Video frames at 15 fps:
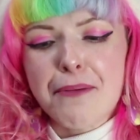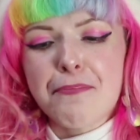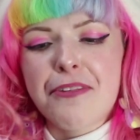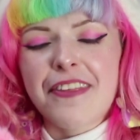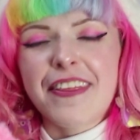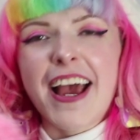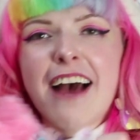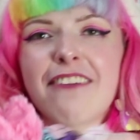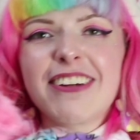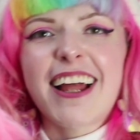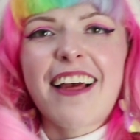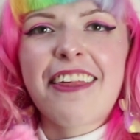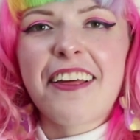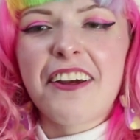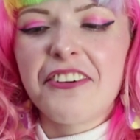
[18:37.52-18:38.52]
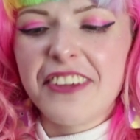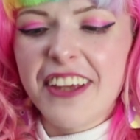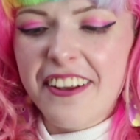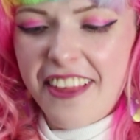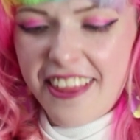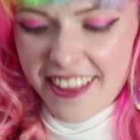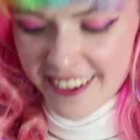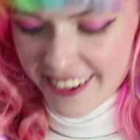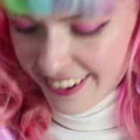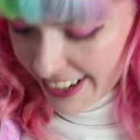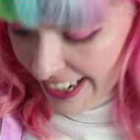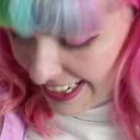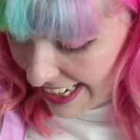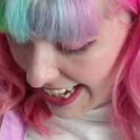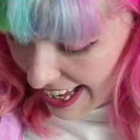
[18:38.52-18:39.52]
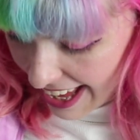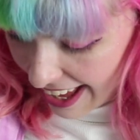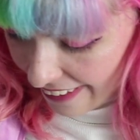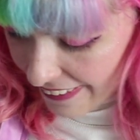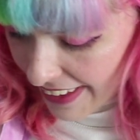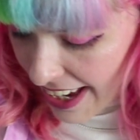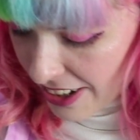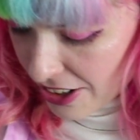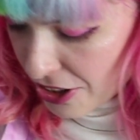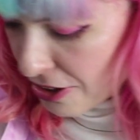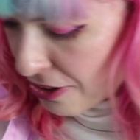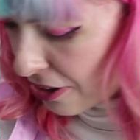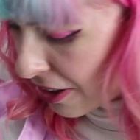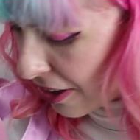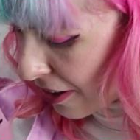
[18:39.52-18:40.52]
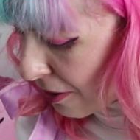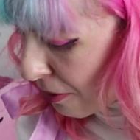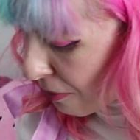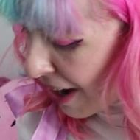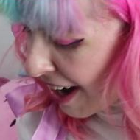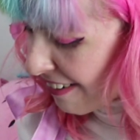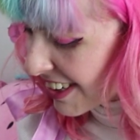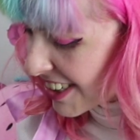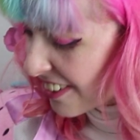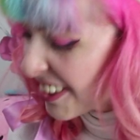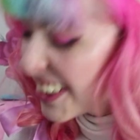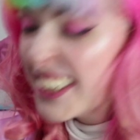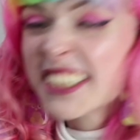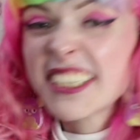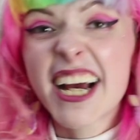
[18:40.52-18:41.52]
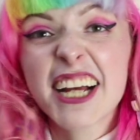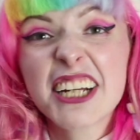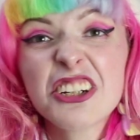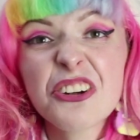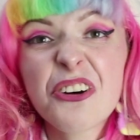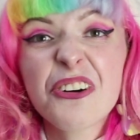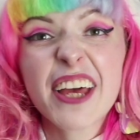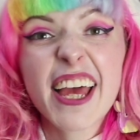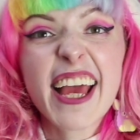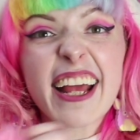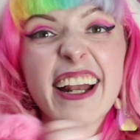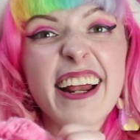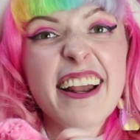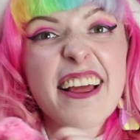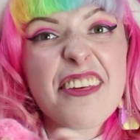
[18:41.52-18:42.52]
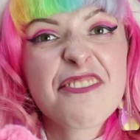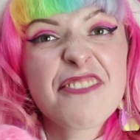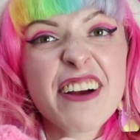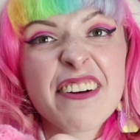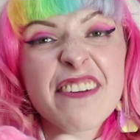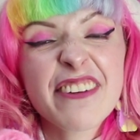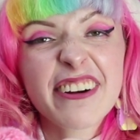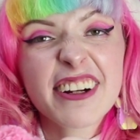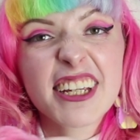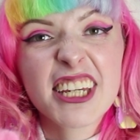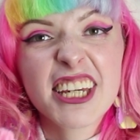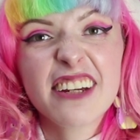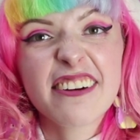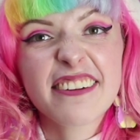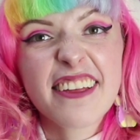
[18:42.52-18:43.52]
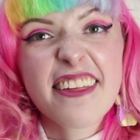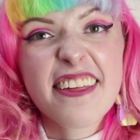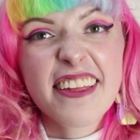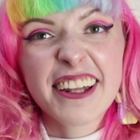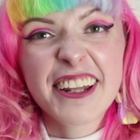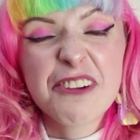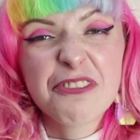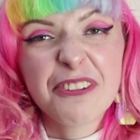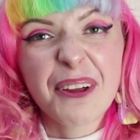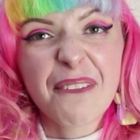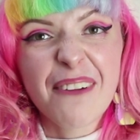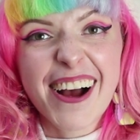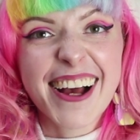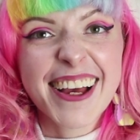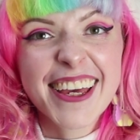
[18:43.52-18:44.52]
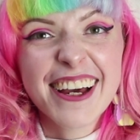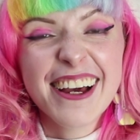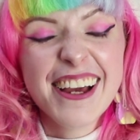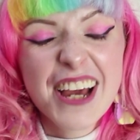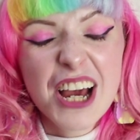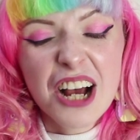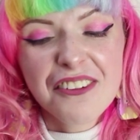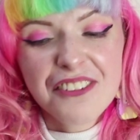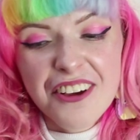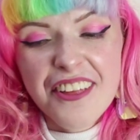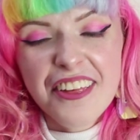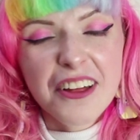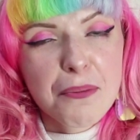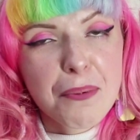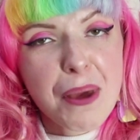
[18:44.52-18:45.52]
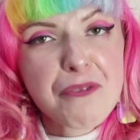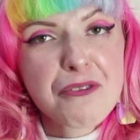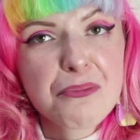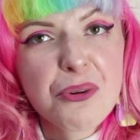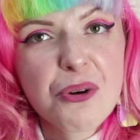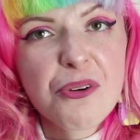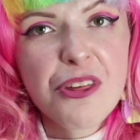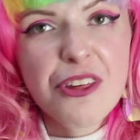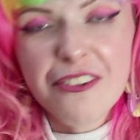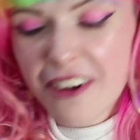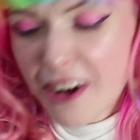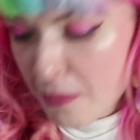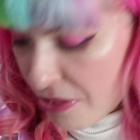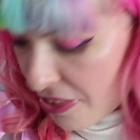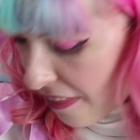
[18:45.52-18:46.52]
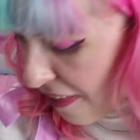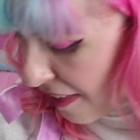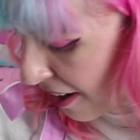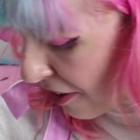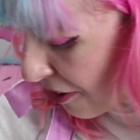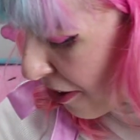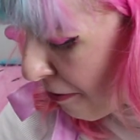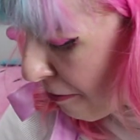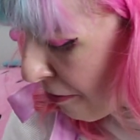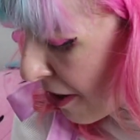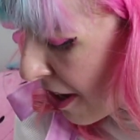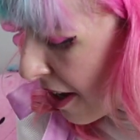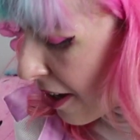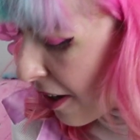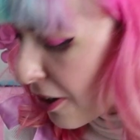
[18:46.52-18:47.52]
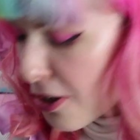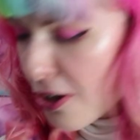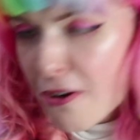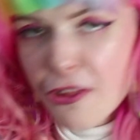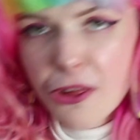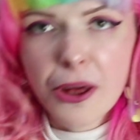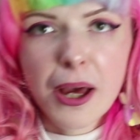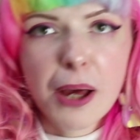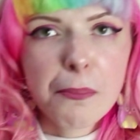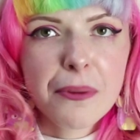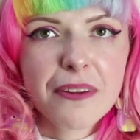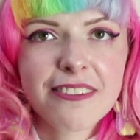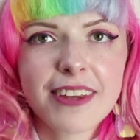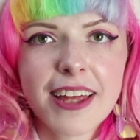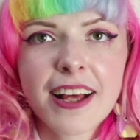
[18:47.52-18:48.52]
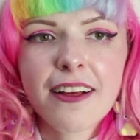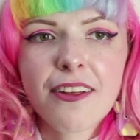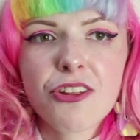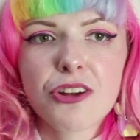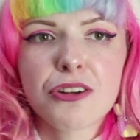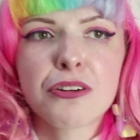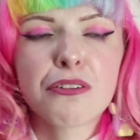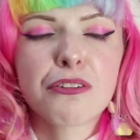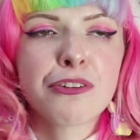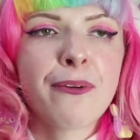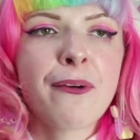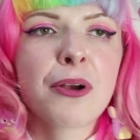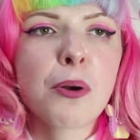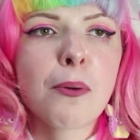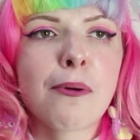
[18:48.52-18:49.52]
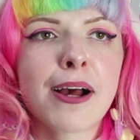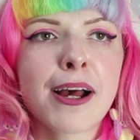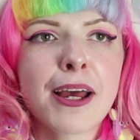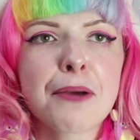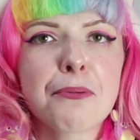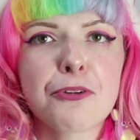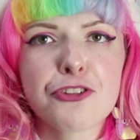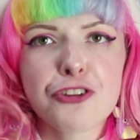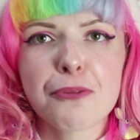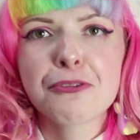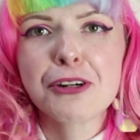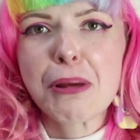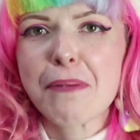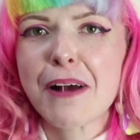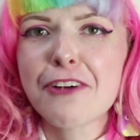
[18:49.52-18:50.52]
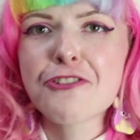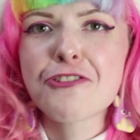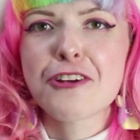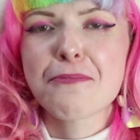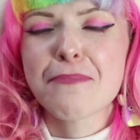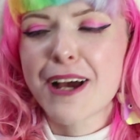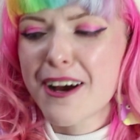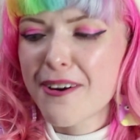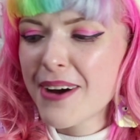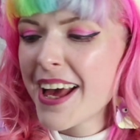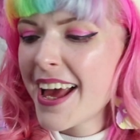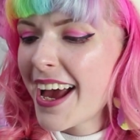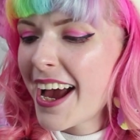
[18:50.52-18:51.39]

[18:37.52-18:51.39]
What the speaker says: So they have elastic on the inside, and then you can wear it on your dang noggin, and it's very, very cute. And this is a lovely way of using up even more scraps. So there's a lot of using up things and not throwing away, which I'm really passionate about,